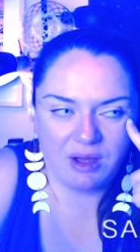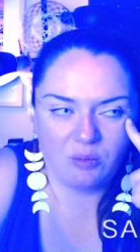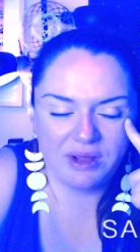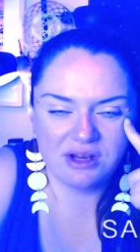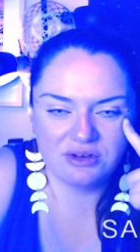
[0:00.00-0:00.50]

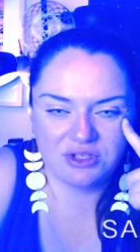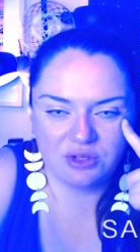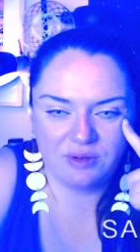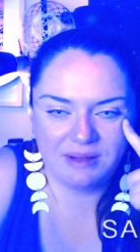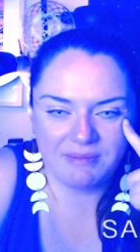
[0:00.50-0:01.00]
What you're
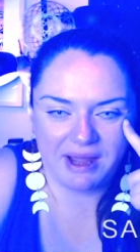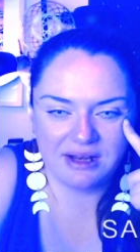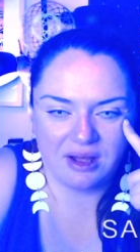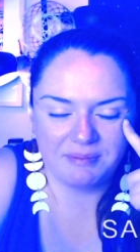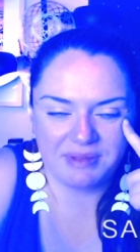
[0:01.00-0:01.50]
doing might
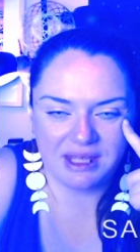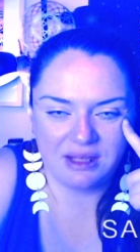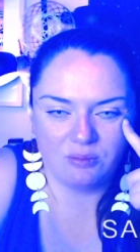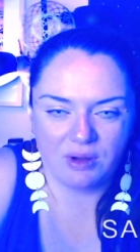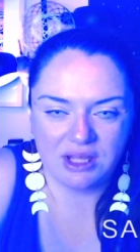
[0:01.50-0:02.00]
not be
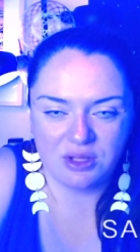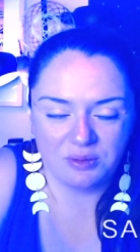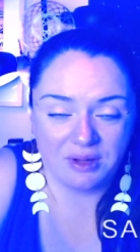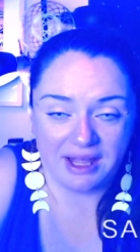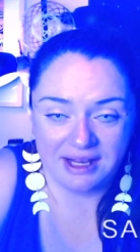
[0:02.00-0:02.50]
what you
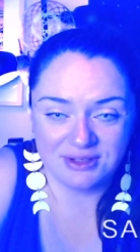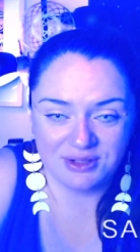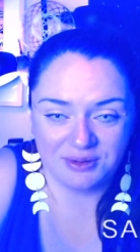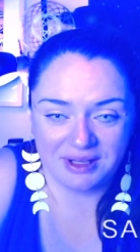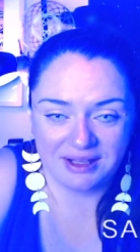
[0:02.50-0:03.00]
like
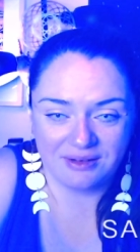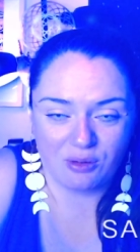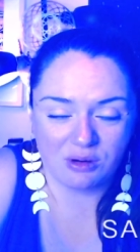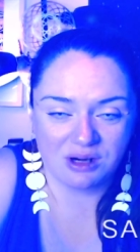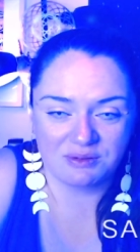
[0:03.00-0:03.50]
doing,
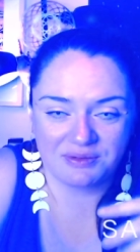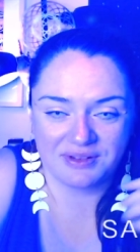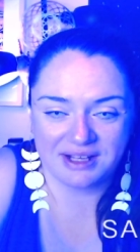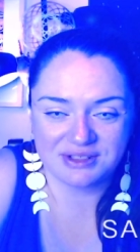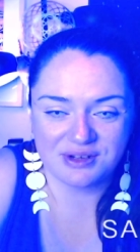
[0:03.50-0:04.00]
or a
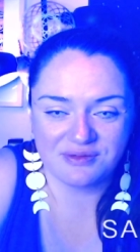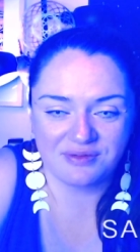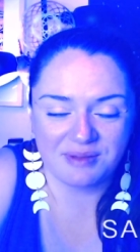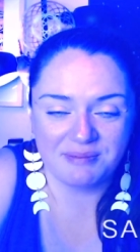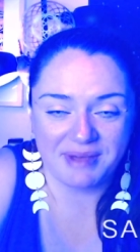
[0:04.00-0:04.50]
reflection of
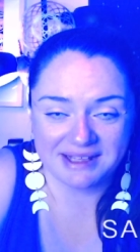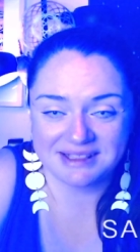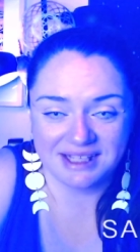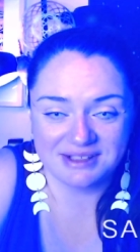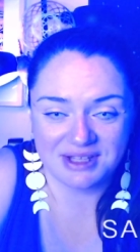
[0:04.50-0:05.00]
the best
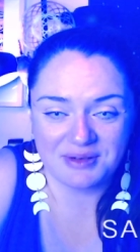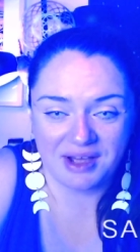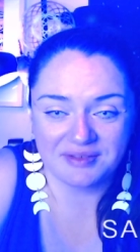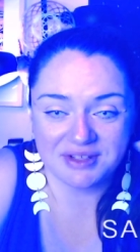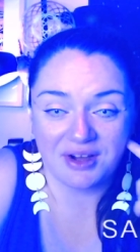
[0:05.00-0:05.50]
things that you have
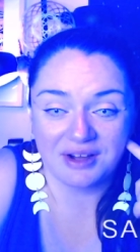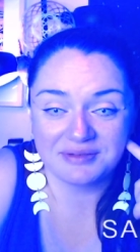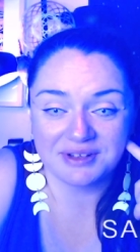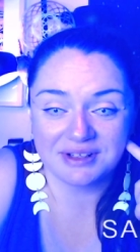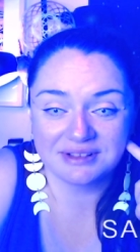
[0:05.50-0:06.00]
to offer.